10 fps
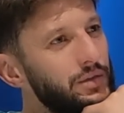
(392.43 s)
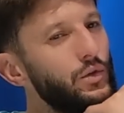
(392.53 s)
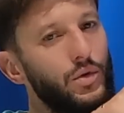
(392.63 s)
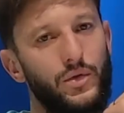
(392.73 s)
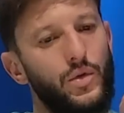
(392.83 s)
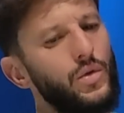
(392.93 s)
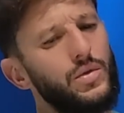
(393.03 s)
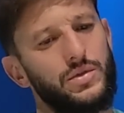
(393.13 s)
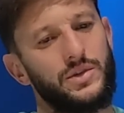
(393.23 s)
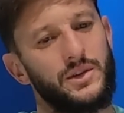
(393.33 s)
Of
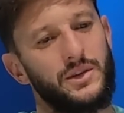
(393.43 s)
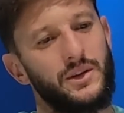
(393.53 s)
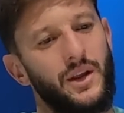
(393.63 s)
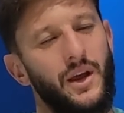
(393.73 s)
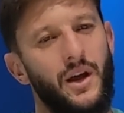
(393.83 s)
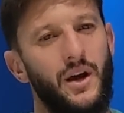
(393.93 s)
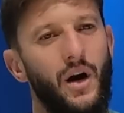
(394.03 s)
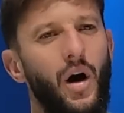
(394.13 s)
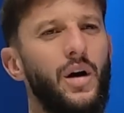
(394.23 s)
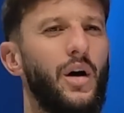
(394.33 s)
course, and
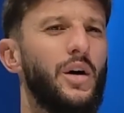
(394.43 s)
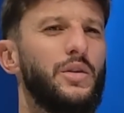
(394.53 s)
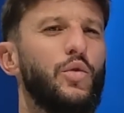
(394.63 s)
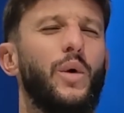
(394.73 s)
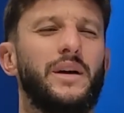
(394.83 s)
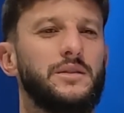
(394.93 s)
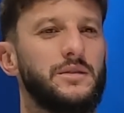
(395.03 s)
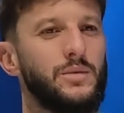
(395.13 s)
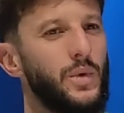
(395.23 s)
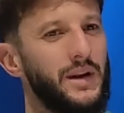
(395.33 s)
I
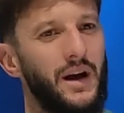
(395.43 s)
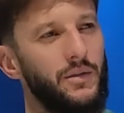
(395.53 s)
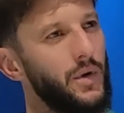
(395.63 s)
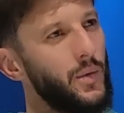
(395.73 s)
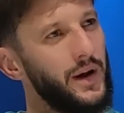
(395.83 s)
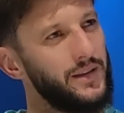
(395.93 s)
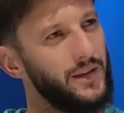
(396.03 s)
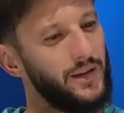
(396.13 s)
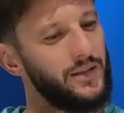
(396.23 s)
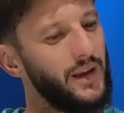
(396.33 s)
always went out of my way
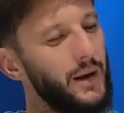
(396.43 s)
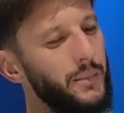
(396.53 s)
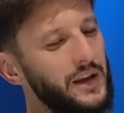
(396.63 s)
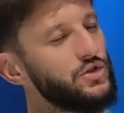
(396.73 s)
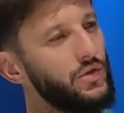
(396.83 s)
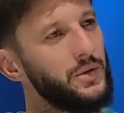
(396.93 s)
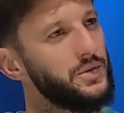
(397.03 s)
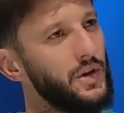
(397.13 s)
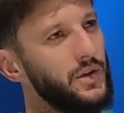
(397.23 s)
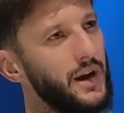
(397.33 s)
to make sure he was
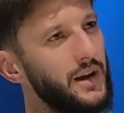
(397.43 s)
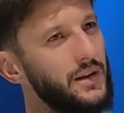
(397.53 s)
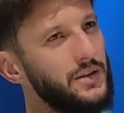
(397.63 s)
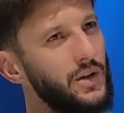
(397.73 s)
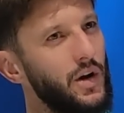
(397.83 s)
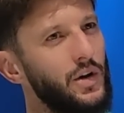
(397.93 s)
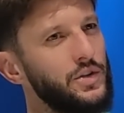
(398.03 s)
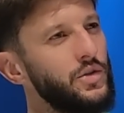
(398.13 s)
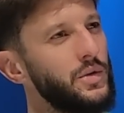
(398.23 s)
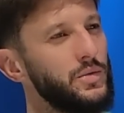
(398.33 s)
okay, because I
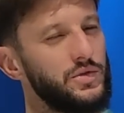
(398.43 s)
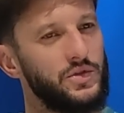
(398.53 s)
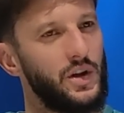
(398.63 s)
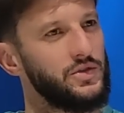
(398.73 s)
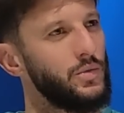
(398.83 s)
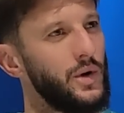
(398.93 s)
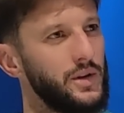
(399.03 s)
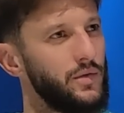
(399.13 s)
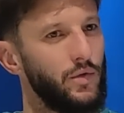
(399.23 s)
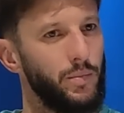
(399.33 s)
knew he was such a
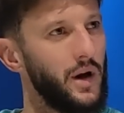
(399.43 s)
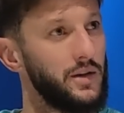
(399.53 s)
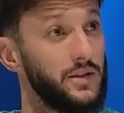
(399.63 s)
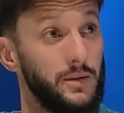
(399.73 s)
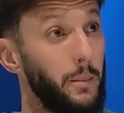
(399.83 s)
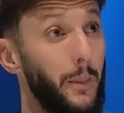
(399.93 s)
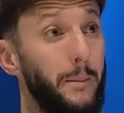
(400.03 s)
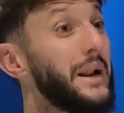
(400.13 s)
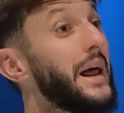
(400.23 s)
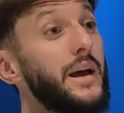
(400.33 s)
wonderful
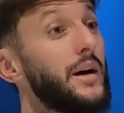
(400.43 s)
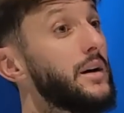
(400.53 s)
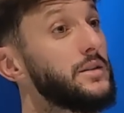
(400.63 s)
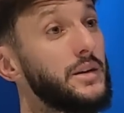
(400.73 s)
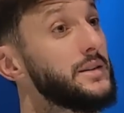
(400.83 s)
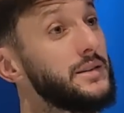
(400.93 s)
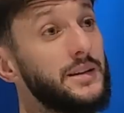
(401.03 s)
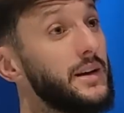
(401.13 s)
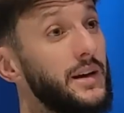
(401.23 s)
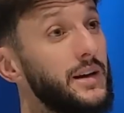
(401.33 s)
player, because I could see
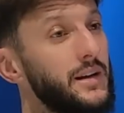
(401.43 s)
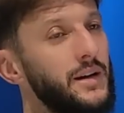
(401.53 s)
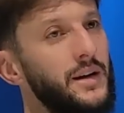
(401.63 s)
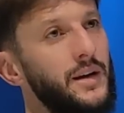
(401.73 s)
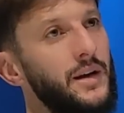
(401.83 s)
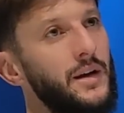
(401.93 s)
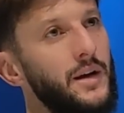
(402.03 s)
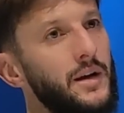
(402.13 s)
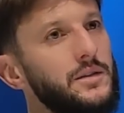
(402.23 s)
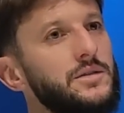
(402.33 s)
it.
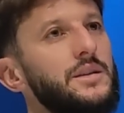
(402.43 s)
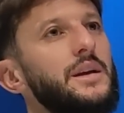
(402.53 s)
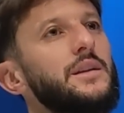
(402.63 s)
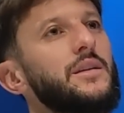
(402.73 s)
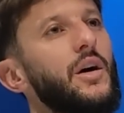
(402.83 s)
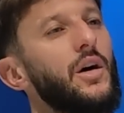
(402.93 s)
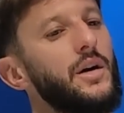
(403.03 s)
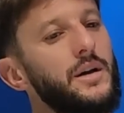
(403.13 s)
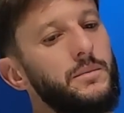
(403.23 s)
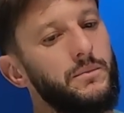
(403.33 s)
Just needed
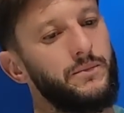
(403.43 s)
time.